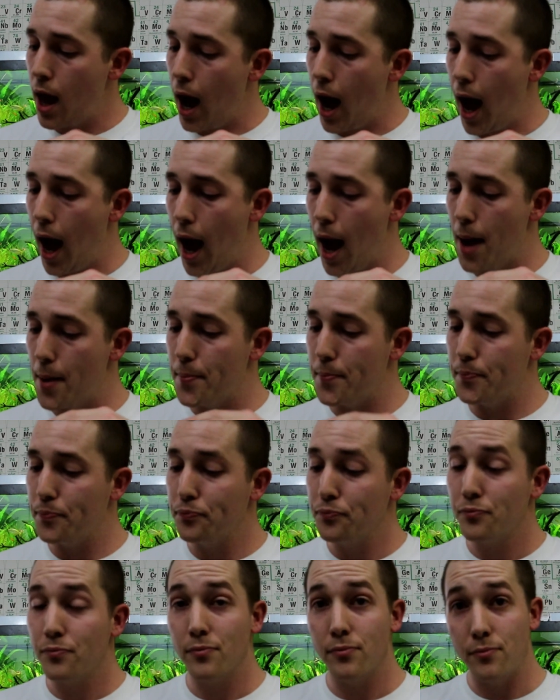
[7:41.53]

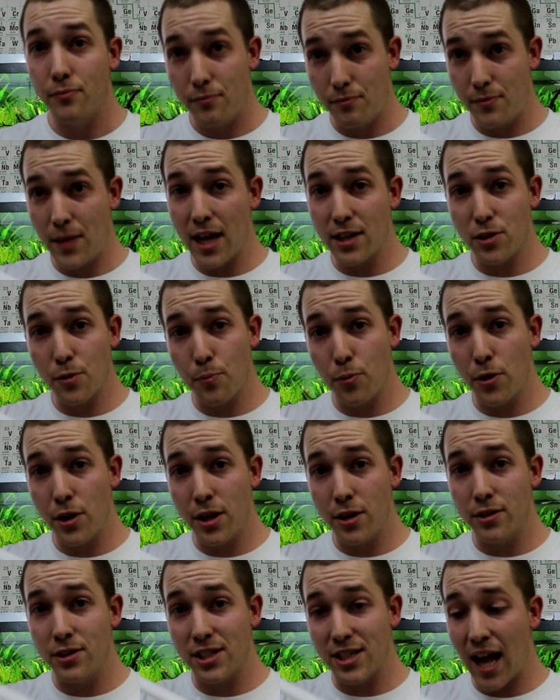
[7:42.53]
That's a pretty
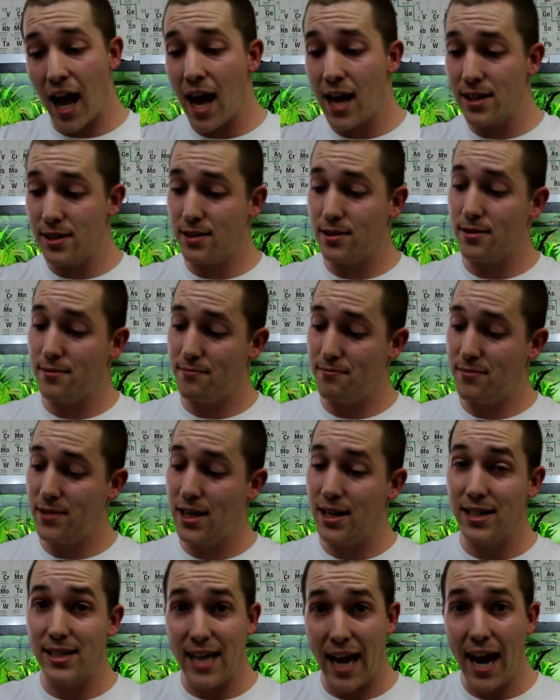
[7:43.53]
good size
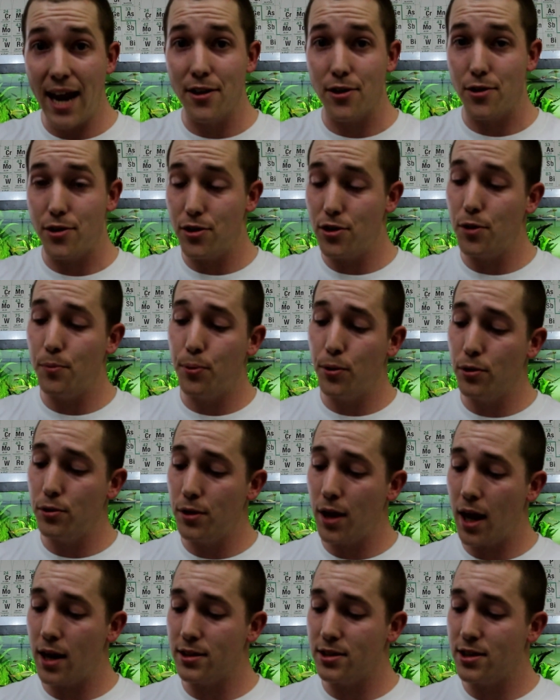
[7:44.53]
container. You could put a
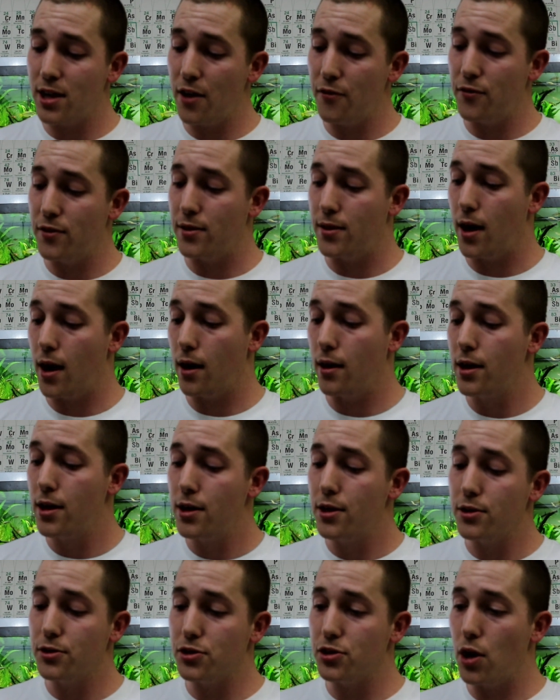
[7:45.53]
lot of stuff in there.
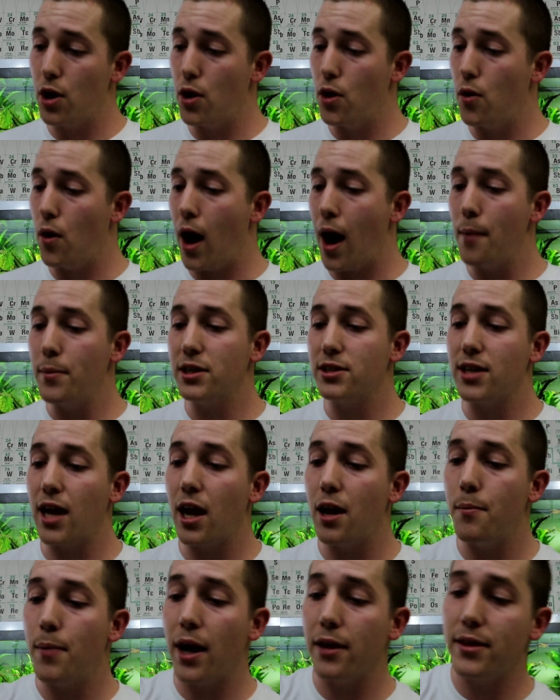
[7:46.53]
So I'm
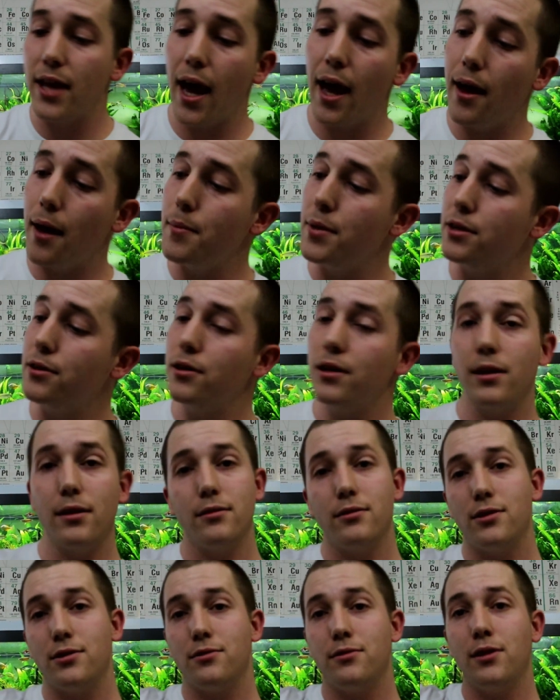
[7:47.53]
excited about that. I mean,
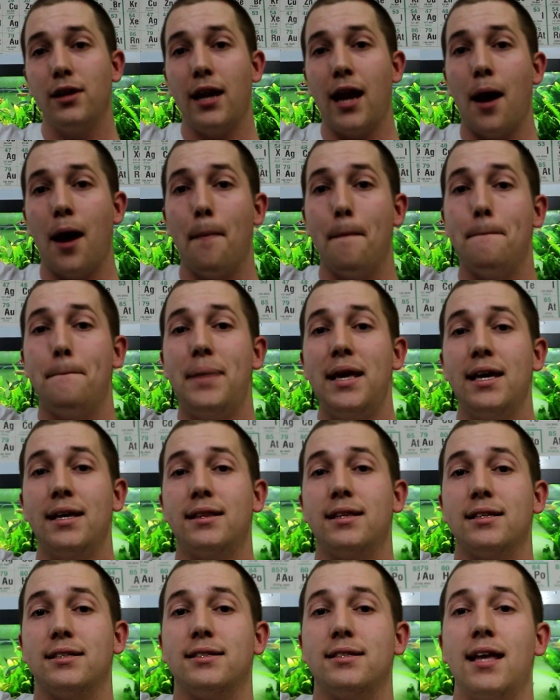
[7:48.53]
just look at how big
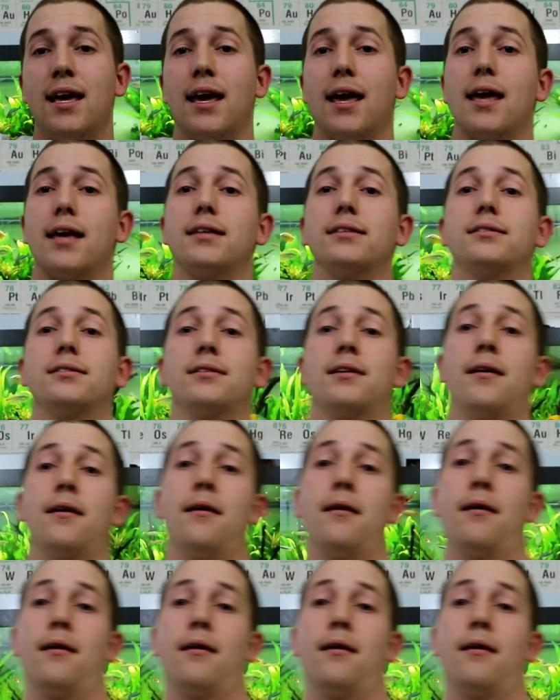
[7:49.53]
this thing is.